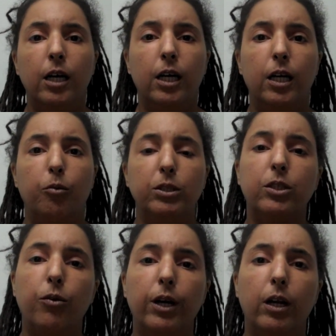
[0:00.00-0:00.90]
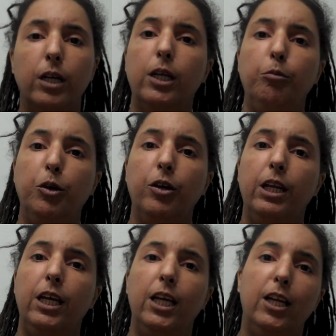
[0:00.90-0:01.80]
uh, what's going on in the
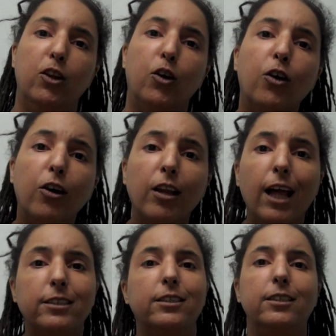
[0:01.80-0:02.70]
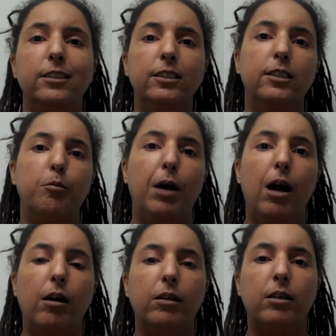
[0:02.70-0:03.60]
community, learn lessons
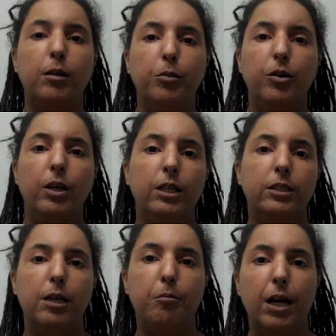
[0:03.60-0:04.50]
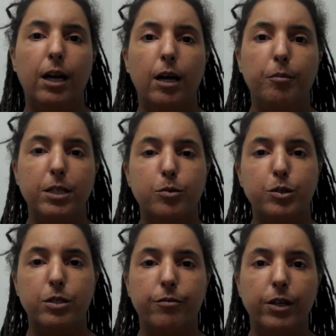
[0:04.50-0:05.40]
about communities that might not be
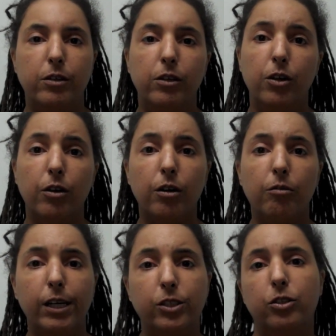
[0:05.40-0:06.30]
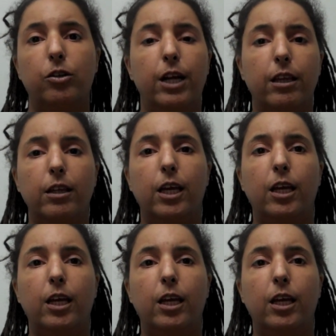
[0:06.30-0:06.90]
specific to your racial or ethnic